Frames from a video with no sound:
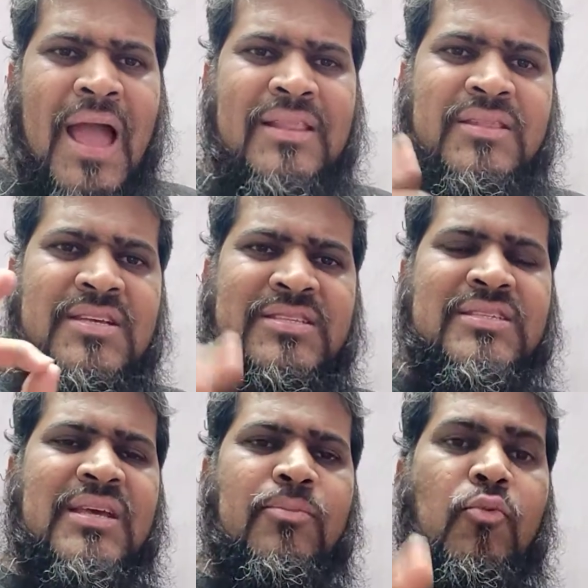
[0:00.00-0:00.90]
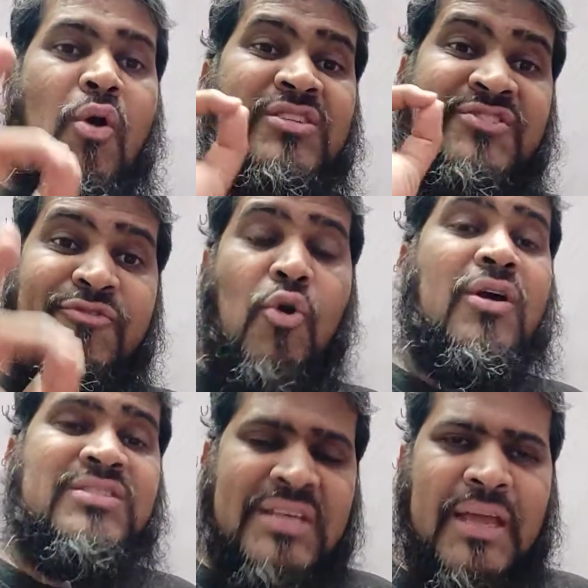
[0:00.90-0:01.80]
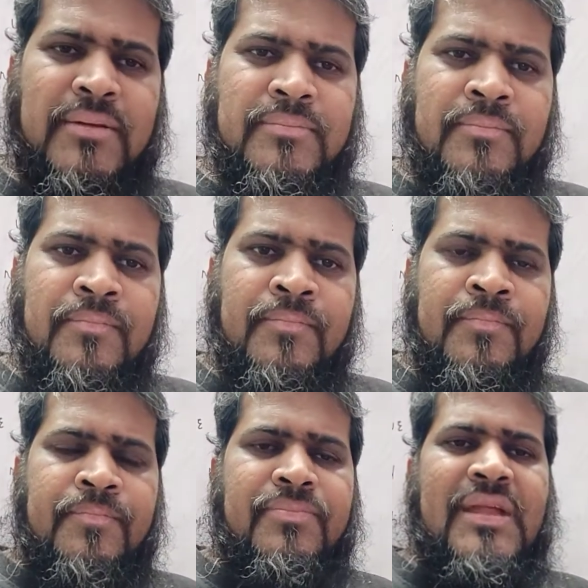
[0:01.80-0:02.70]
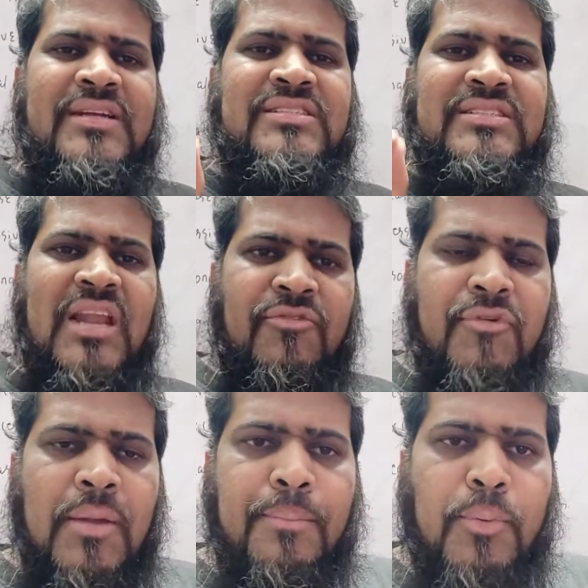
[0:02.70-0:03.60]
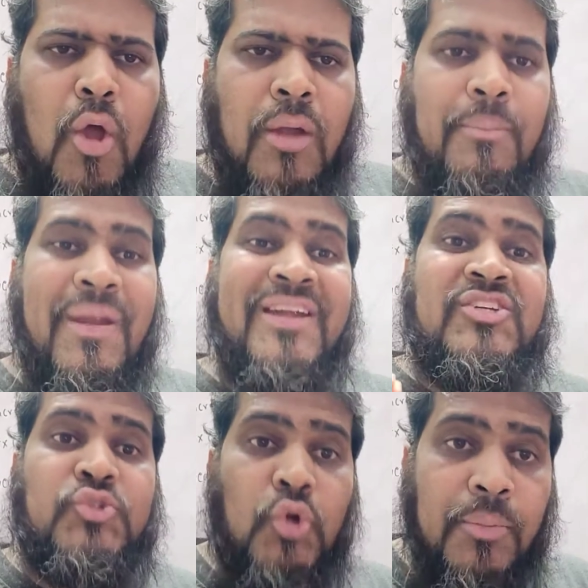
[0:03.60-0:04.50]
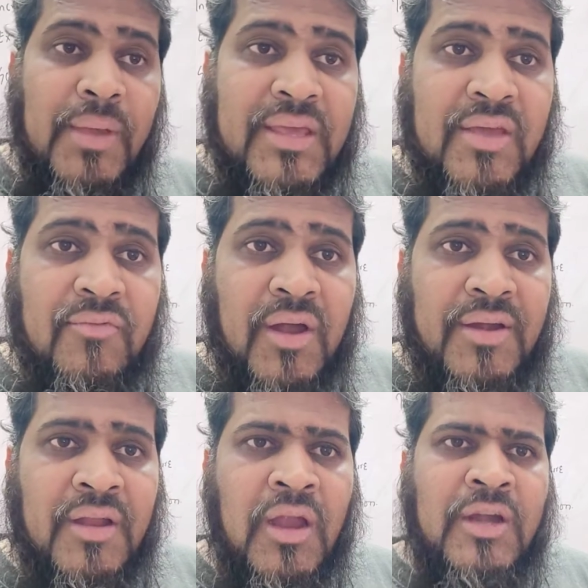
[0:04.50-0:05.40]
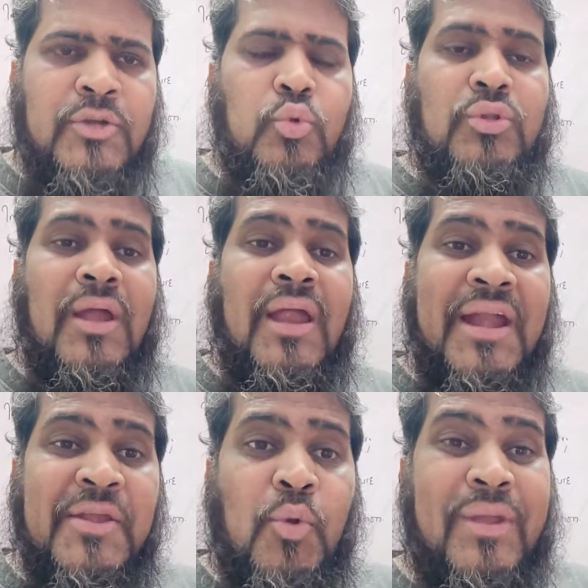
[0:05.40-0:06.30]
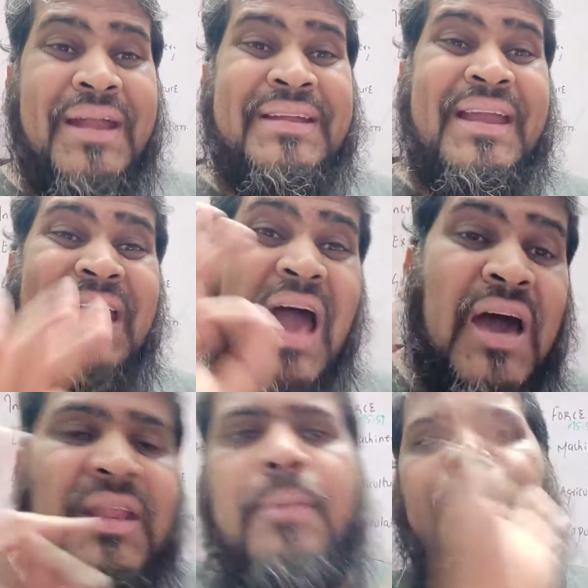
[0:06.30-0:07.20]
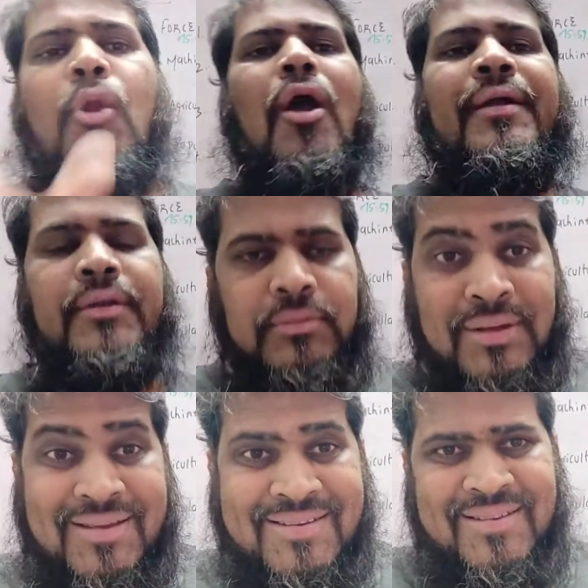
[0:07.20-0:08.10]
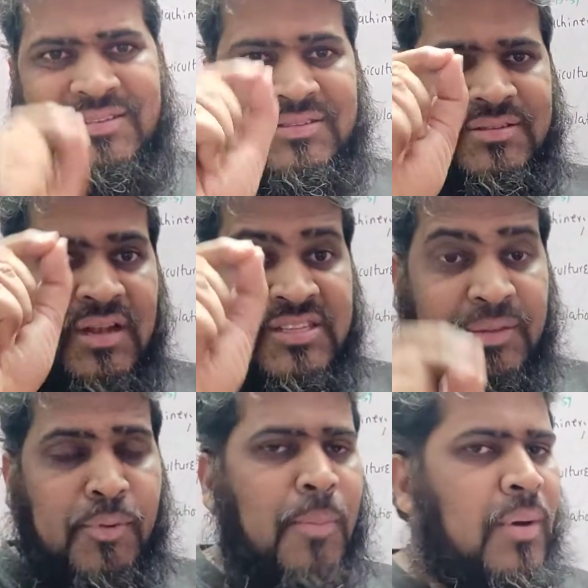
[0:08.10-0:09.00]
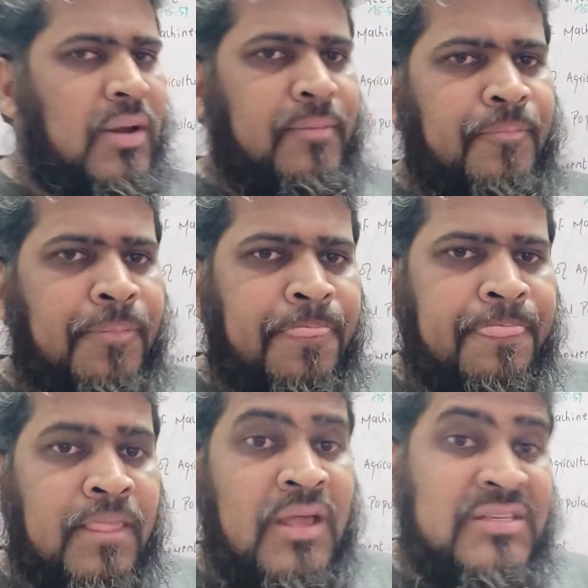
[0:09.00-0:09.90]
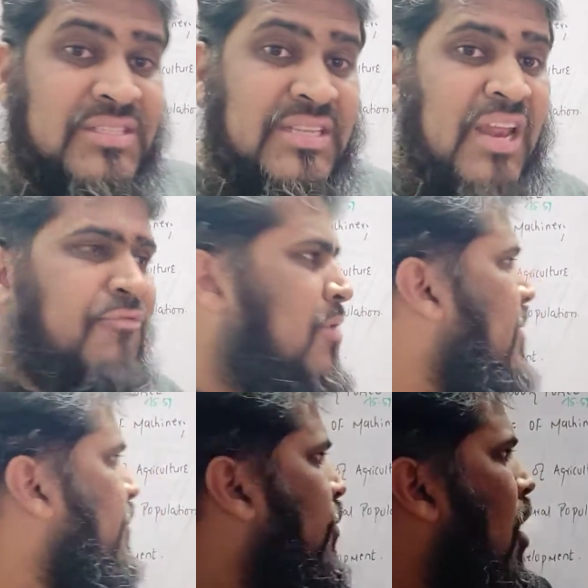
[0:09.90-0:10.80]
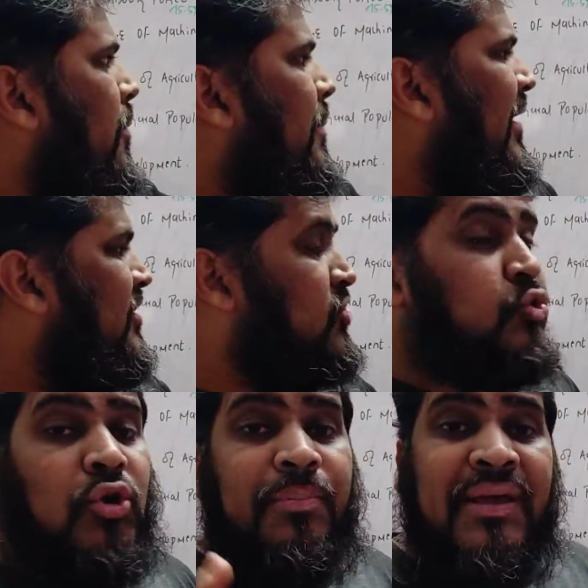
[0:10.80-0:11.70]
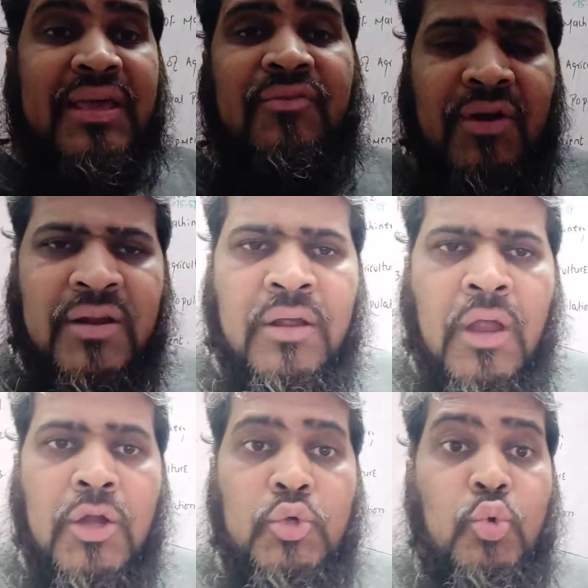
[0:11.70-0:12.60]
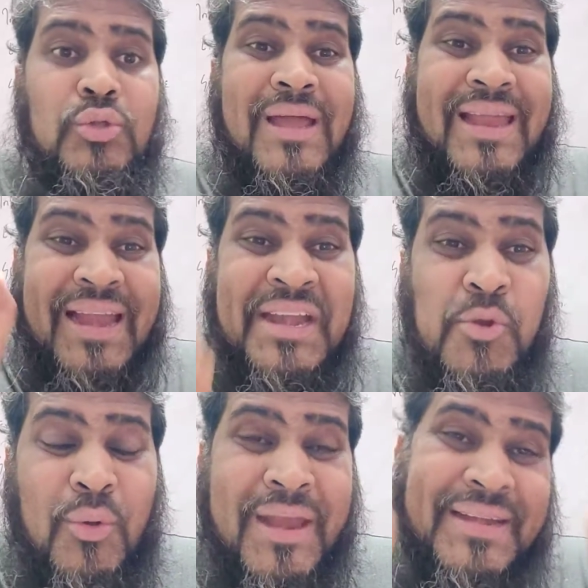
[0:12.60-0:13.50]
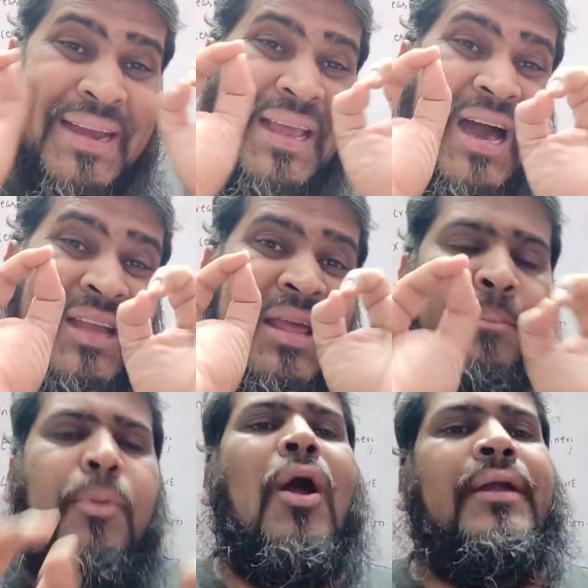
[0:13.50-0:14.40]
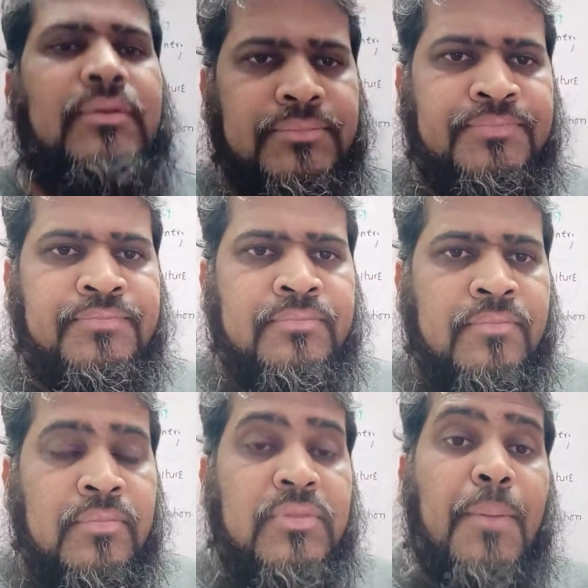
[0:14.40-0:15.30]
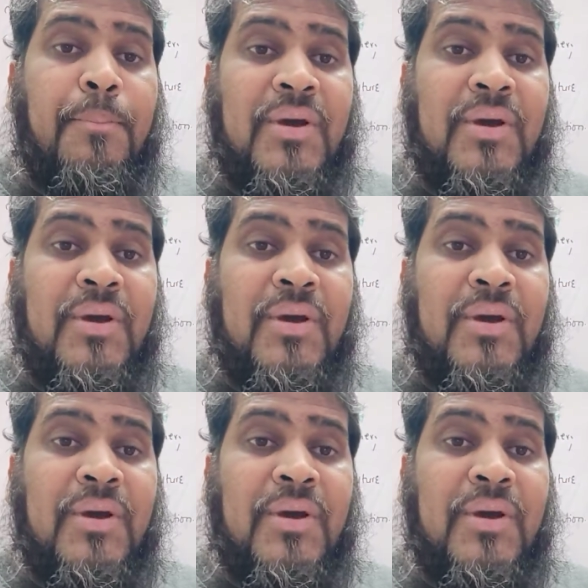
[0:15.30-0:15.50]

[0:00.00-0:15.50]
and this scheme was focusing that self-employment should be given to the educated unemployed. Listen properly. Self-employment should be given to the educated unemployed. The